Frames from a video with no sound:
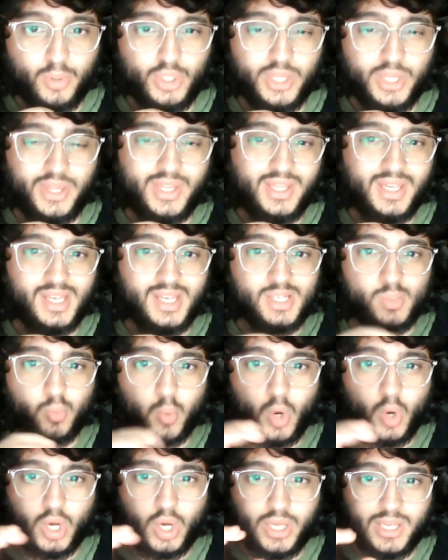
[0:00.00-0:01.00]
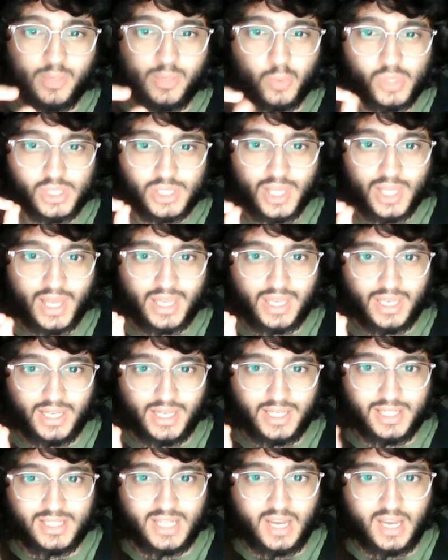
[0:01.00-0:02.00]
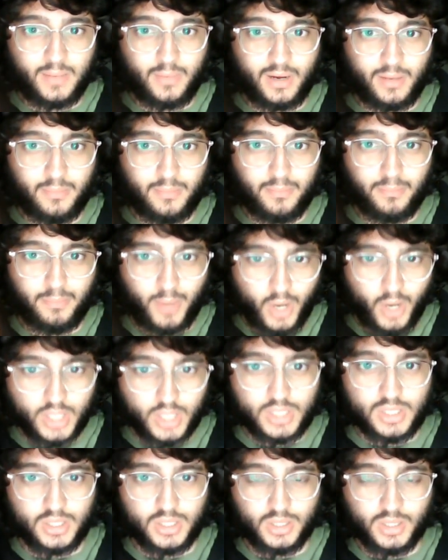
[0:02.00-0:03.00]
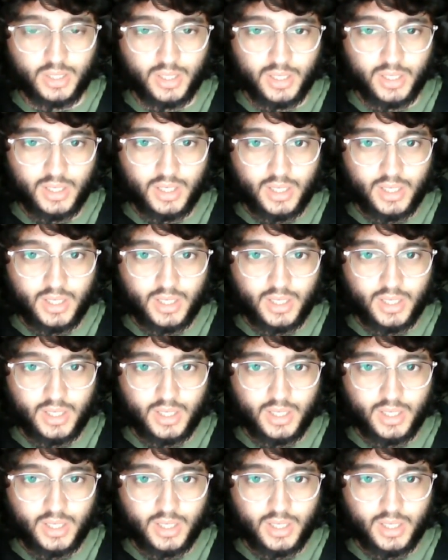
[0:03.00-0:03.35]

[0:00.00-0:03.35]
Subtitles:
But the thing is, what he was lacking his time at Barca